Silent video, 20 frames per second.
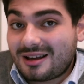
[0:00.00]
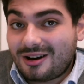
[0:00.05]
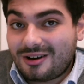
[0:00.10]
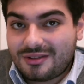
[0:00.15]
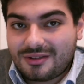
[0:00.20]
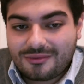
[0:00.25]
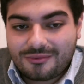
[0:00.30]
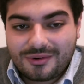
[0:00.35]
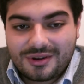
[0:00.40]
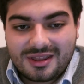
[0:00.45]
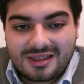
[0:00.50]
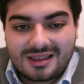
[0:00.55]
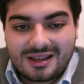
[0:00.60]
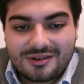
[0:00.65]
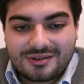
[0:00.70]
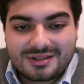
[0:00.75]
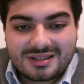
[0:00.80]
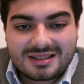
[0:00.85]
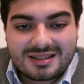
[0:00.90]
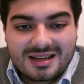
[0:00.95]
other
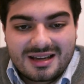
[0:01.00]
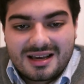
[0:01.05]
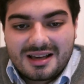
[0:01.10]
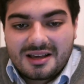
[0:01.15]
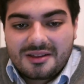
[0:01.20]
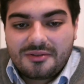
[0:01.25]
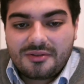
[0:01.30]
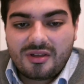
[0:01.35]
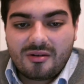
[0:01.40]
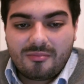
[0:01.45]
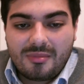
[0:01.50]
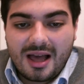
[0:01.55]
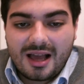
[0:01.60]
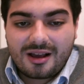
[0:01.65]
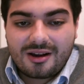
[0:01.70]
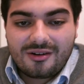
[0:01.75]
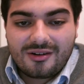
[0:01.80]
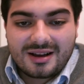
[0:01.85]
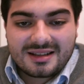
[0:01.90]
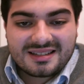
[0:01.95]
windows, the
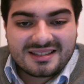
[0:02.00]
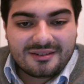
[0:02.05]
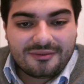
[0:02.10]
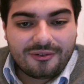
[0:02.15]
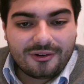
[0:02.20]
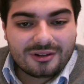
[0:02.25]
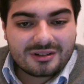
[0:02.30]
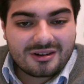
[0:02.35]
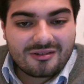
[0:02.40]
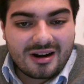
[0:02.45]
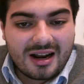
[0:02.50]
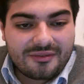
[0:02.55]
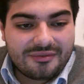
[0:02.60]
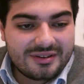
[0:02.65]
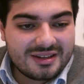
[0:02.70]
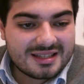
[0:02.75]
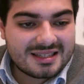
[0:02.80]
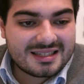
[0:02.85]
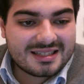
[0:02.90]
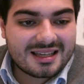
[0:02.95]
macOS default
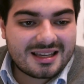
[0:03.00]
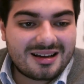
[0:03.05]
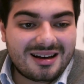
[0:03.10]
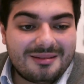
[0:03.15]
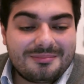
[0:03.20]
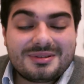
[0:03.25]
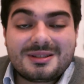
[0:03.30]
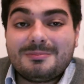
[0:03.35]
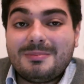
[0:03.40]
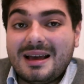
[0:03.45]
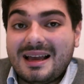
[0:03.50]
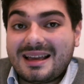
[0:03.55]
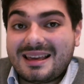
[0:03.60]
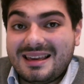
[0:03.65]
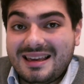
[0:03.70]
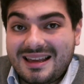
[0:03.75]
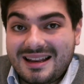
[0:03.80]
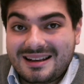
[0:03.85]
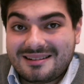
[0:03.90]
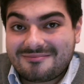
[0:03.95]
graphics comes
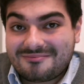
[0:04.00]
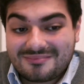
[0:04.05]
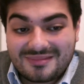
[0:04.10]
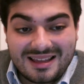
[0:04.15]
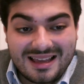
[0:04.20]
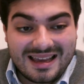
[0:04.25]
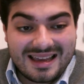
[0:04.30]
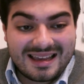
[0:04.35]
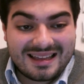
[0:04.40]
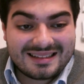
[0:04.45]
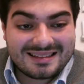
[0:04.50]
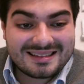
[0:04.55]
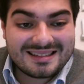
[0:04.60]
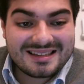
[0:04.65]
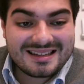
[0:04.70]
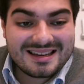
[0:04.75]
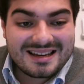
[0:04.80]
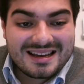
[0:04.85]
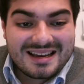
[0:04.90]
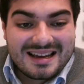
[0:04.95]
back in and